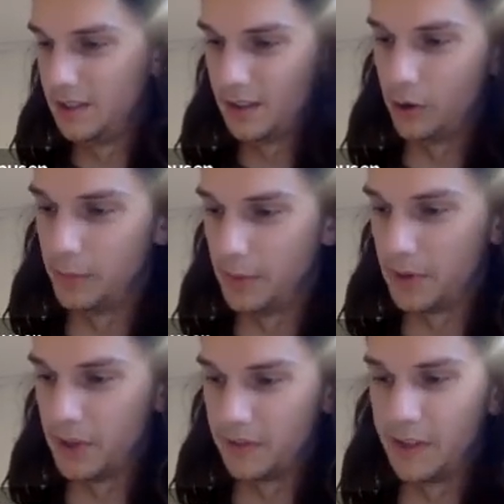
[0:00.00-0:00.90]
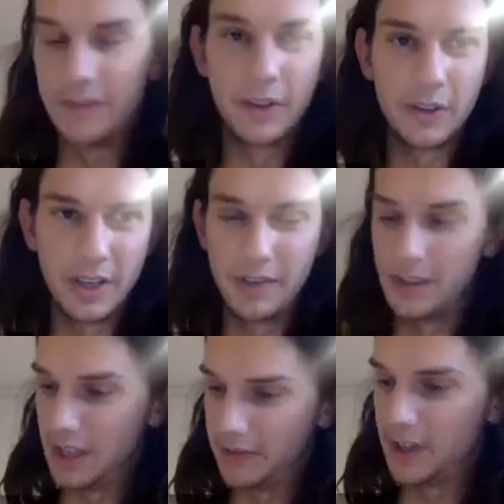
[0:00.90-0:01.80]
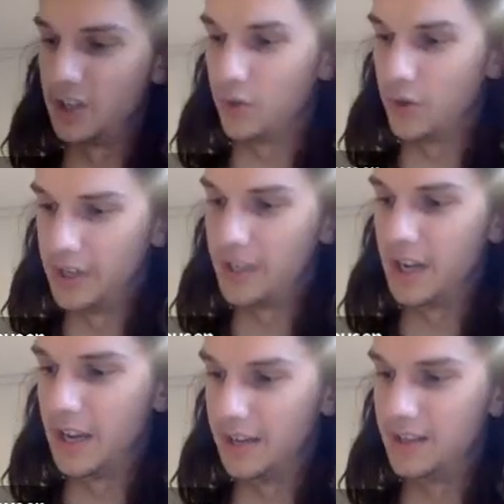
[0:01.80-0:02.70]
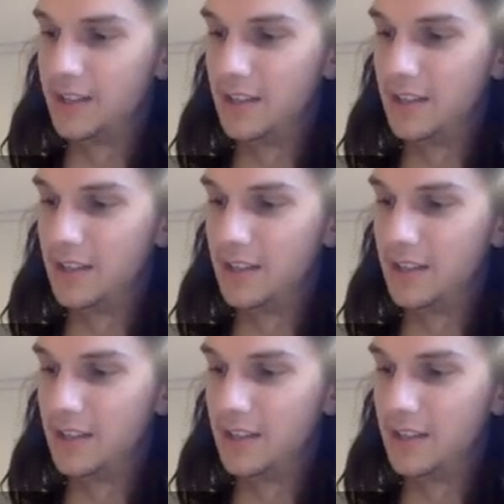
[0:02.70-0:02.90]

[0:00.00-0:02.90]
colimit preserving functor gives the left adjoint, and